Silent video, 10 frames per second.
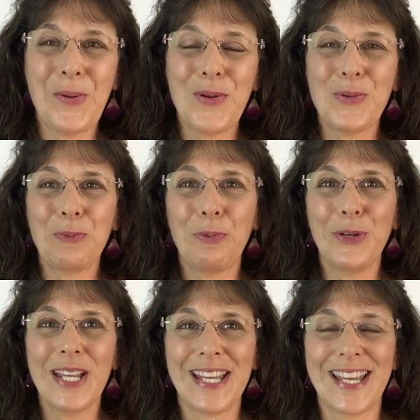We would
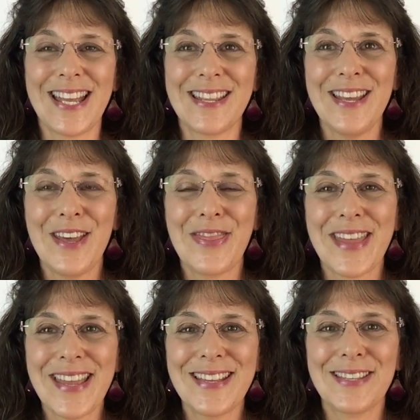put in
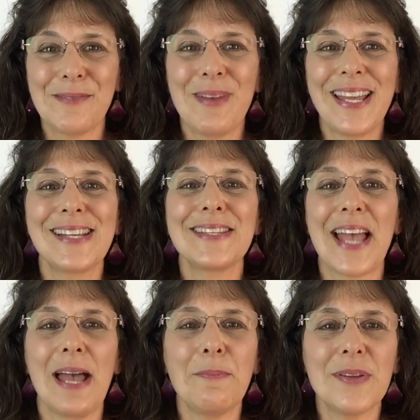things that make us
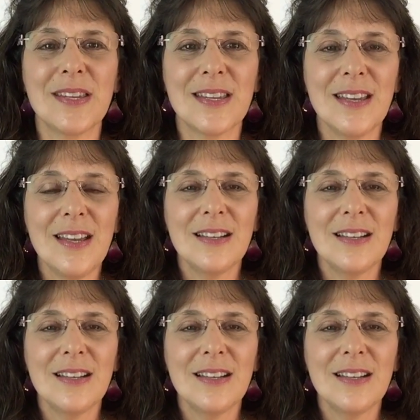happy.